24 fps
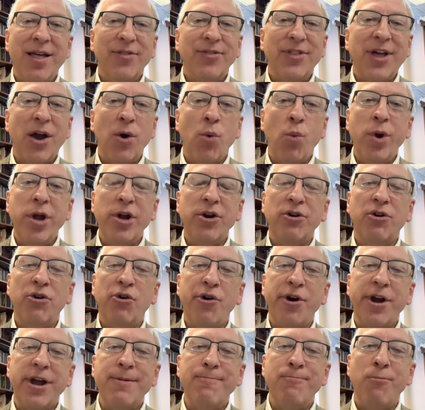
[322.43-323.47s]
that we are
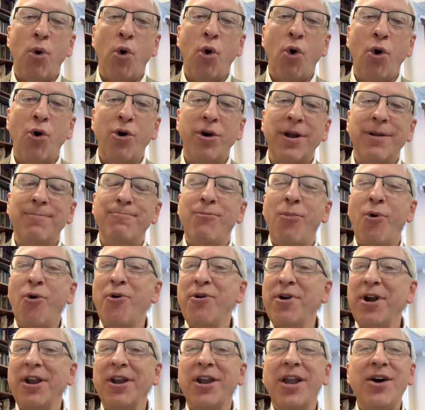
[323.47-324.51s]
growing more and
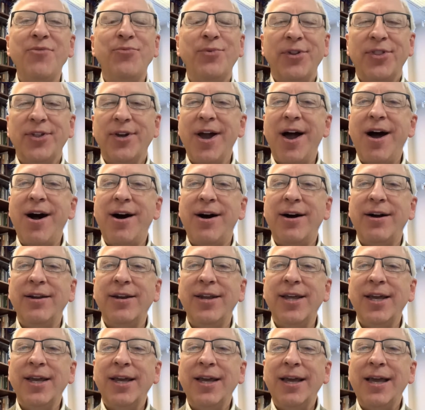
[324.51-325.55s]
more in love with God,